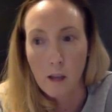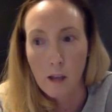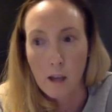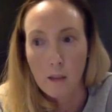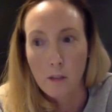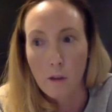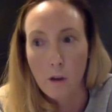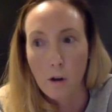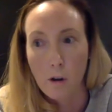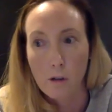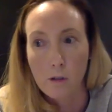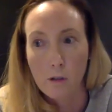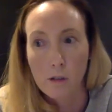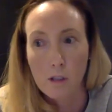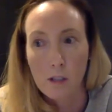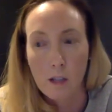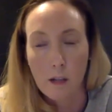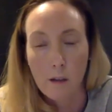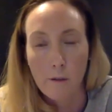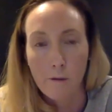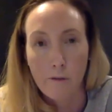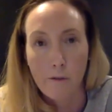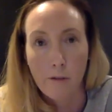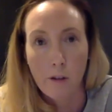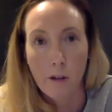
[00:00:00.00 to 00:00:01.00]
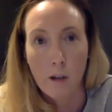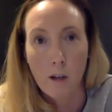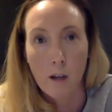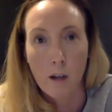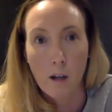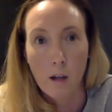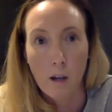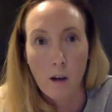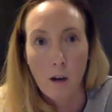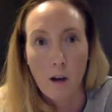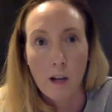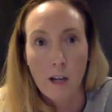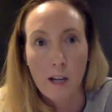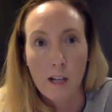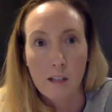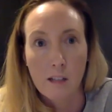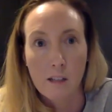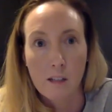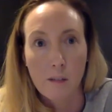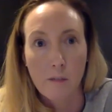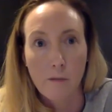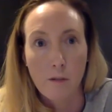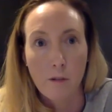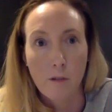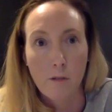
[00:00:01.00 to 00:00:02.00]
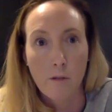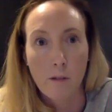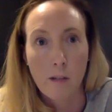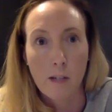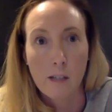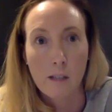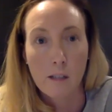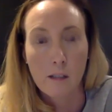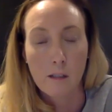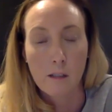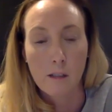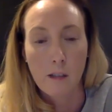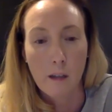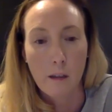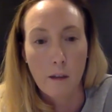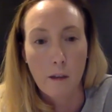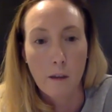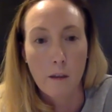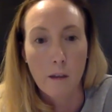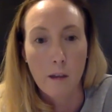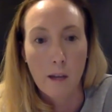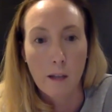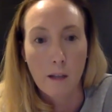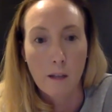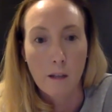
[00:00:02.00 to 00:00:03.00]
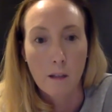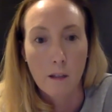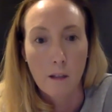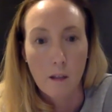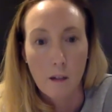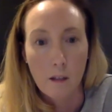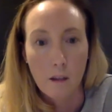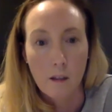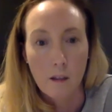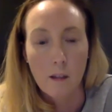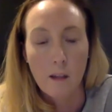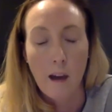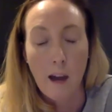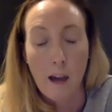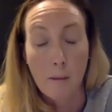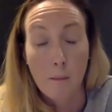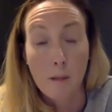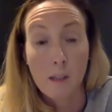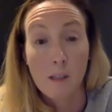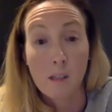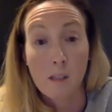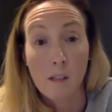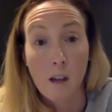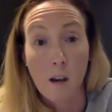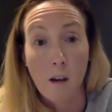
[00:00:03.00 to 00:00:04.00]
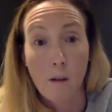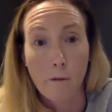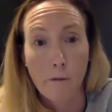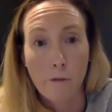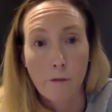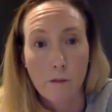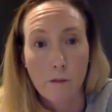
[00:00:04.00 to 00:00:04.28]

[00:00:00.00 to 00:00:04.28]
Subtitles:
and those in it for, I guess, different reasons other than the game itself.